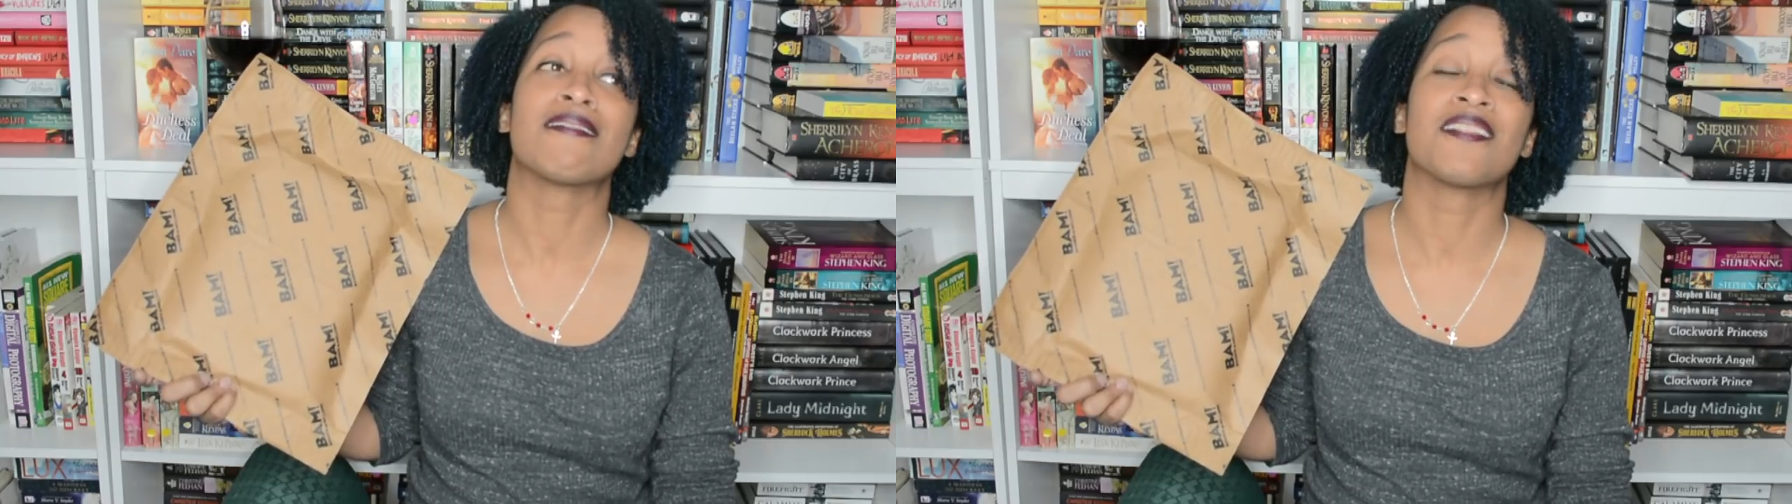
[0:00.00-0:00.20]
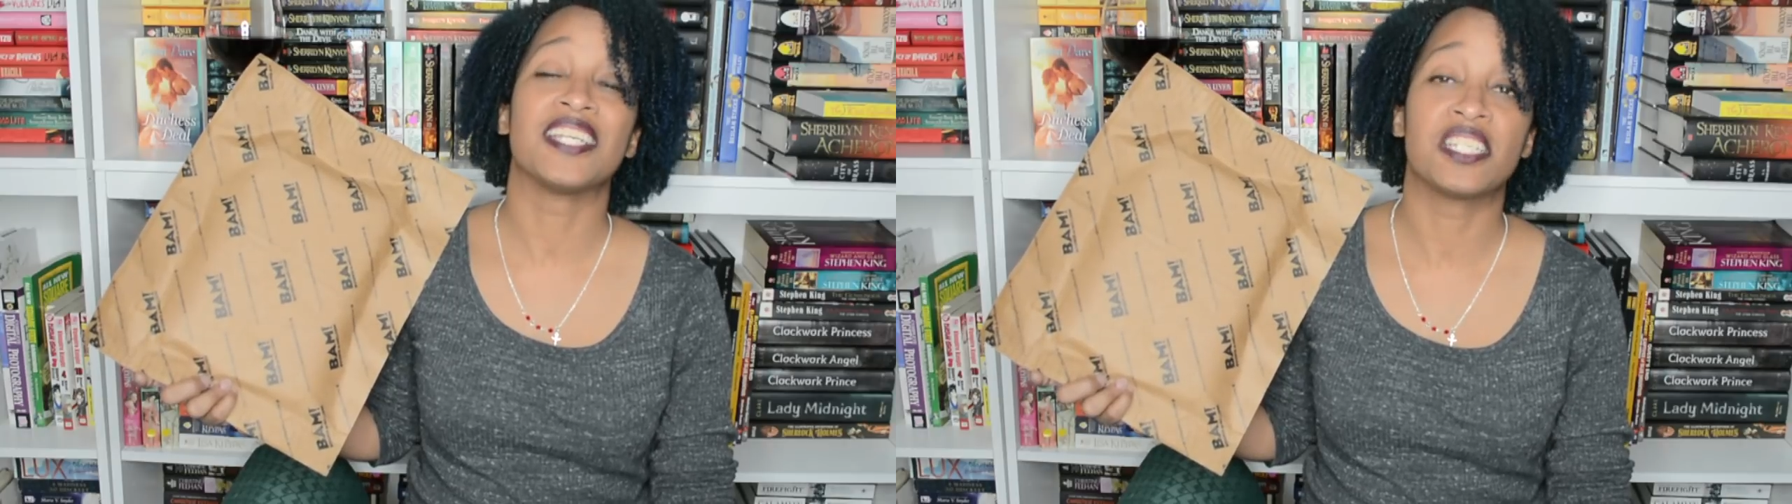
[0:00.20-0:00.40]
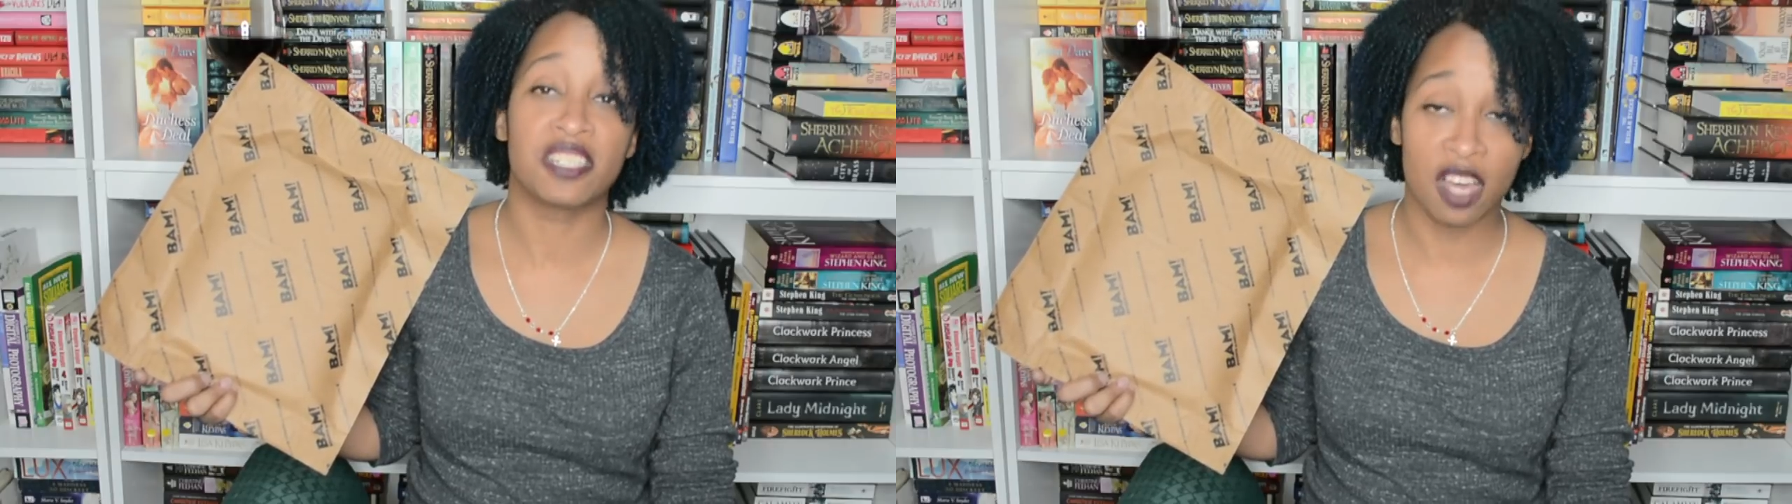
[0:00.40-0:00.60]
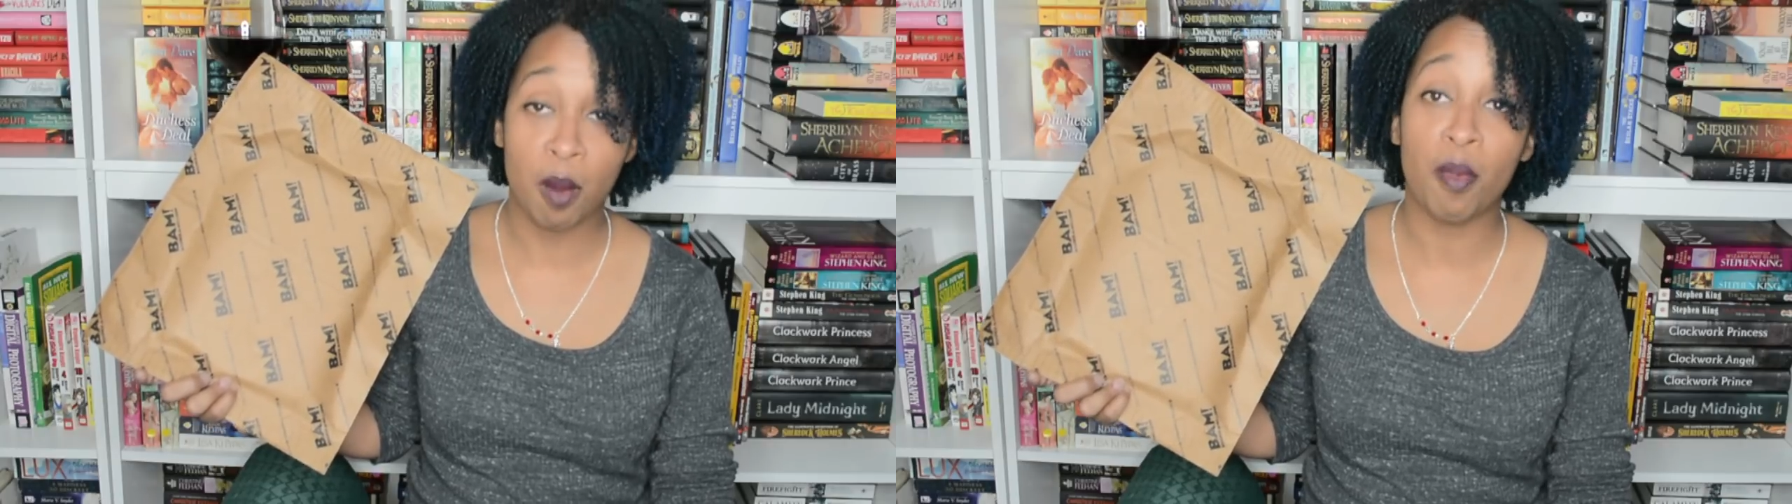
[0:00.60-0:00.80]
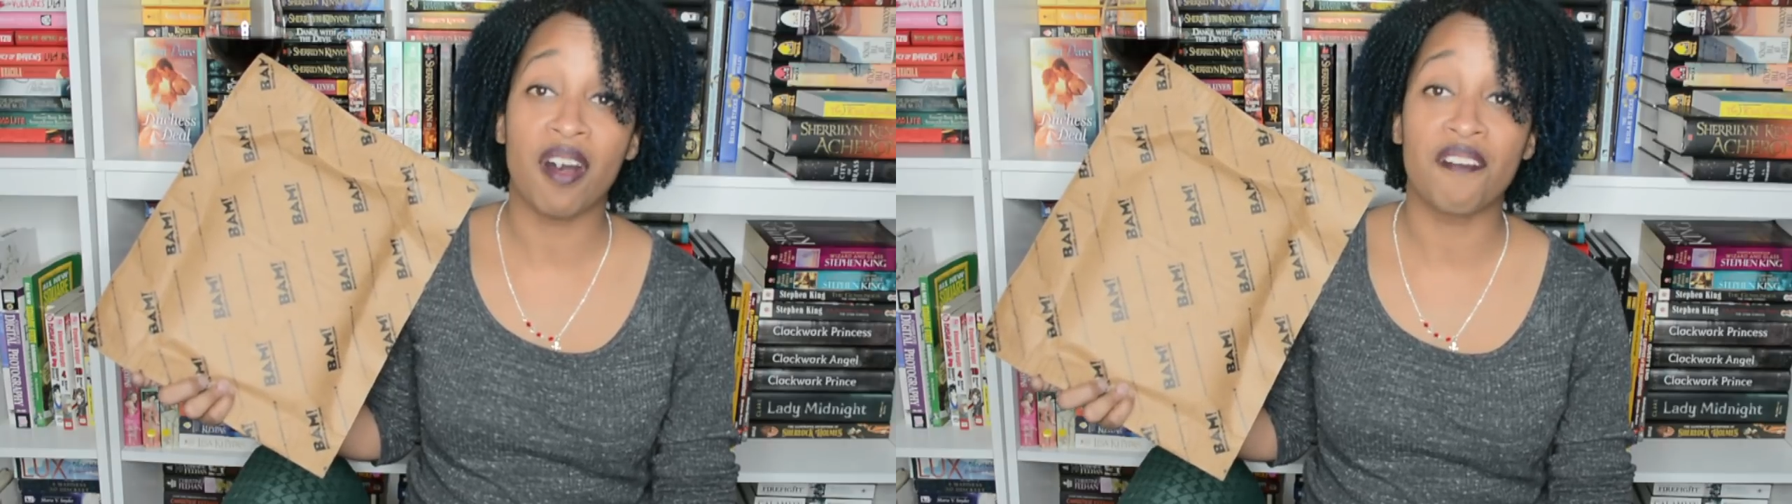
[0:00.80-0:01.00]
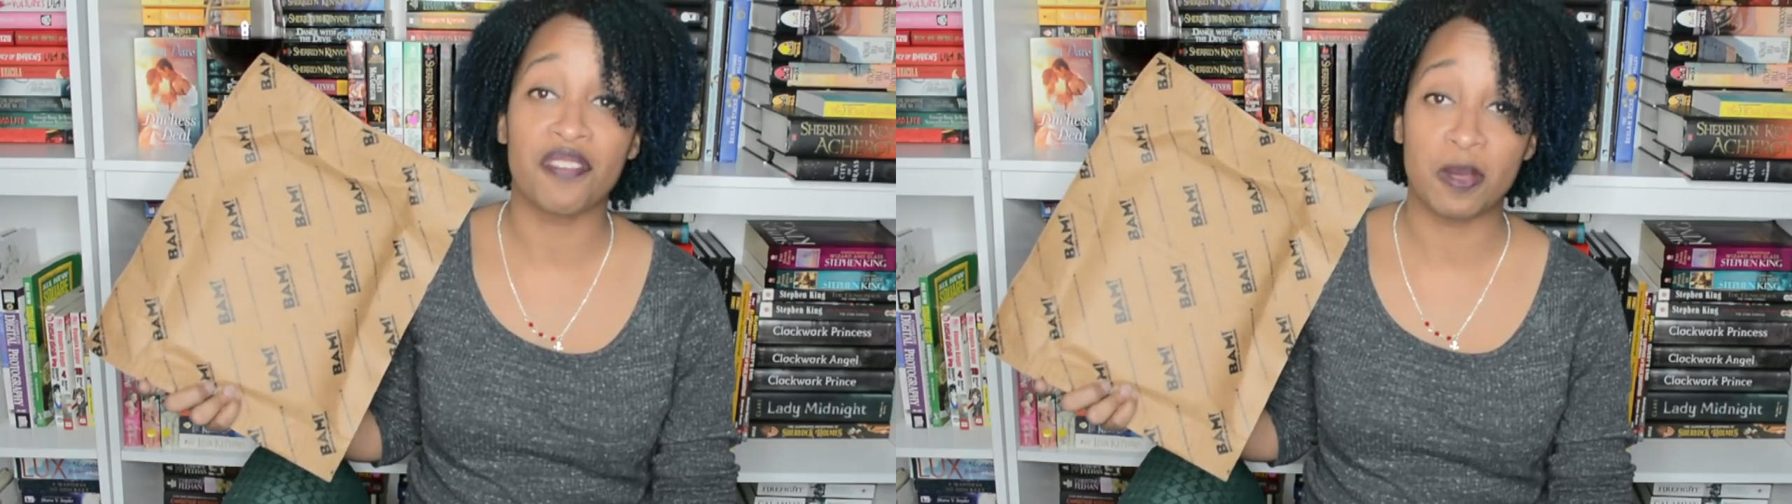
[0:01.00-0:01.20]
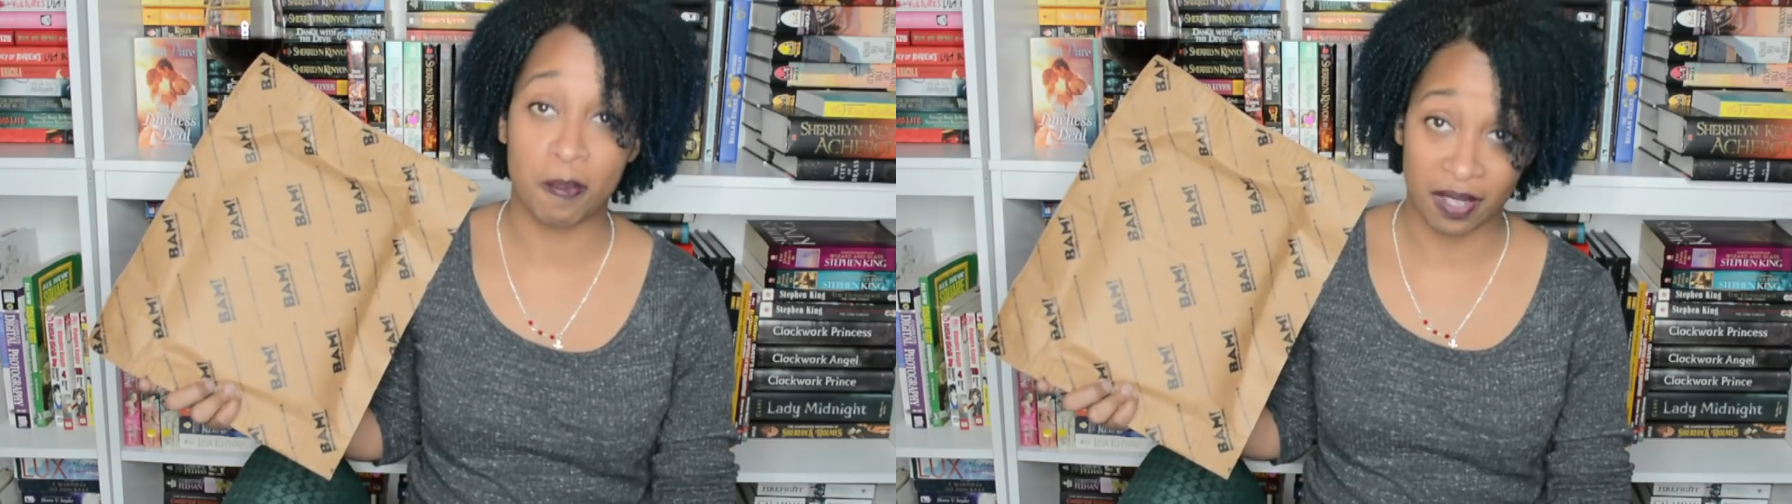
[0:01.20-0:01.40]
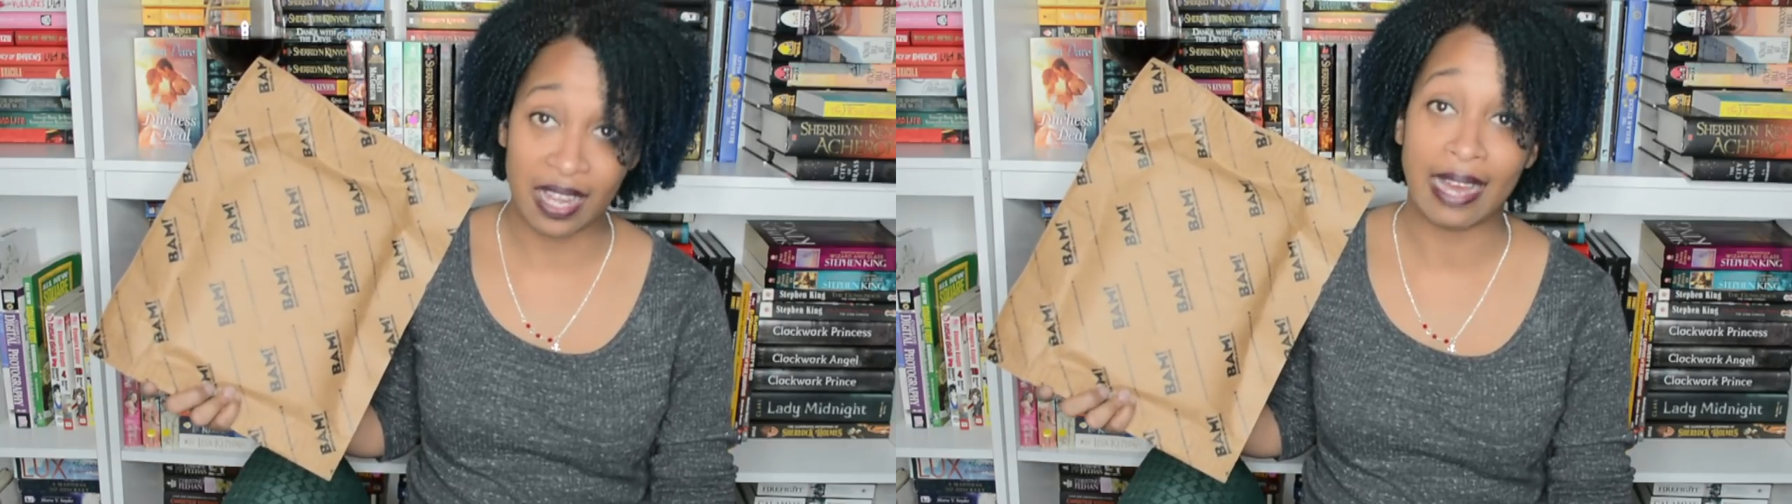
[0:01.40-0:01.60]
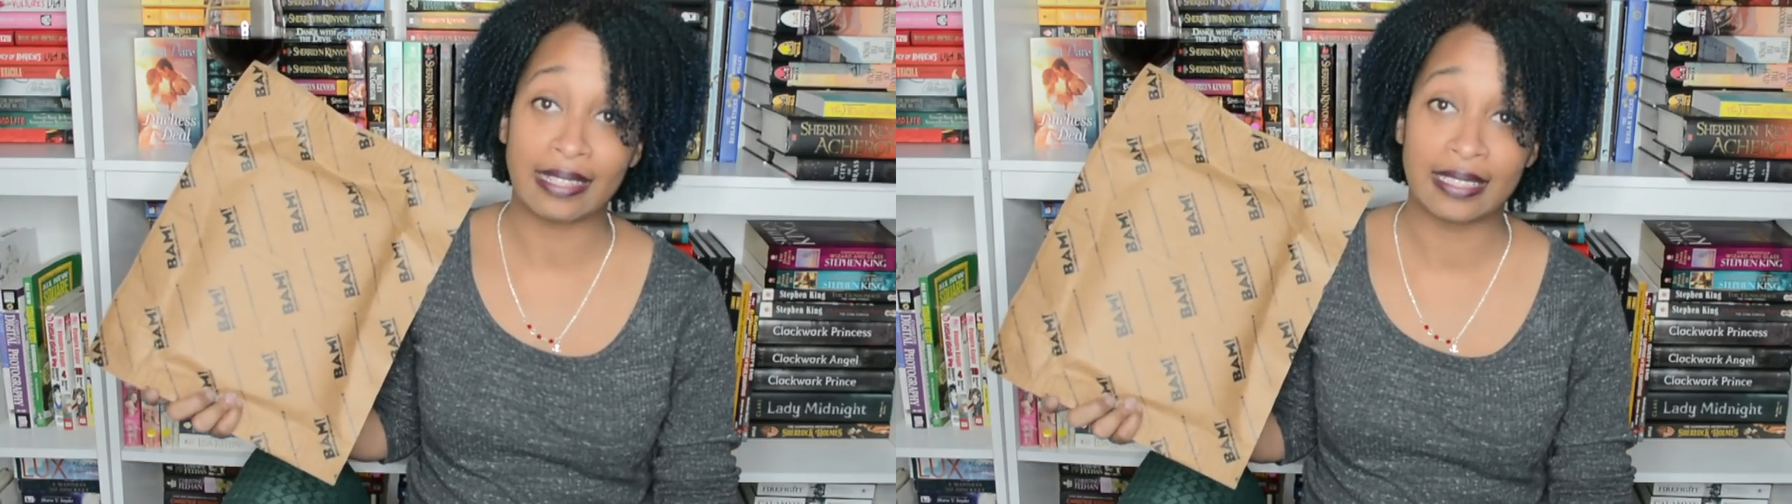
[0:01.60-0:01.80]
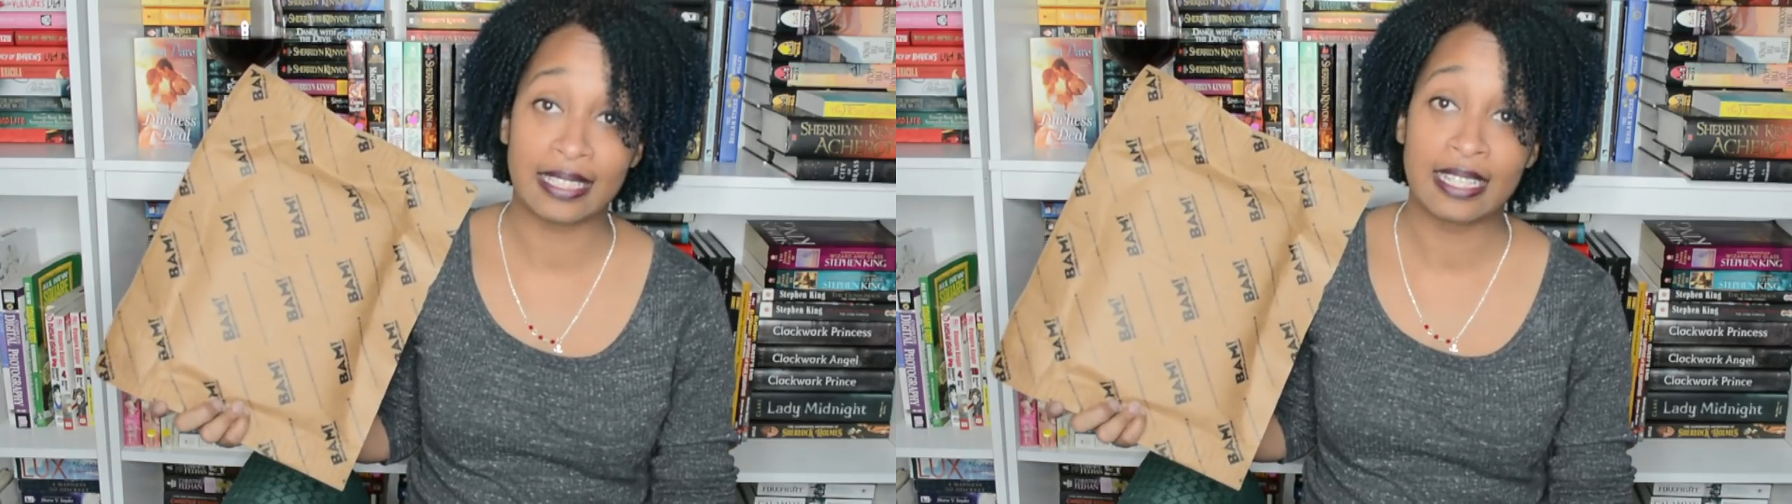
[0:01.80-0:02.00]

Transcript: the sum of the plot.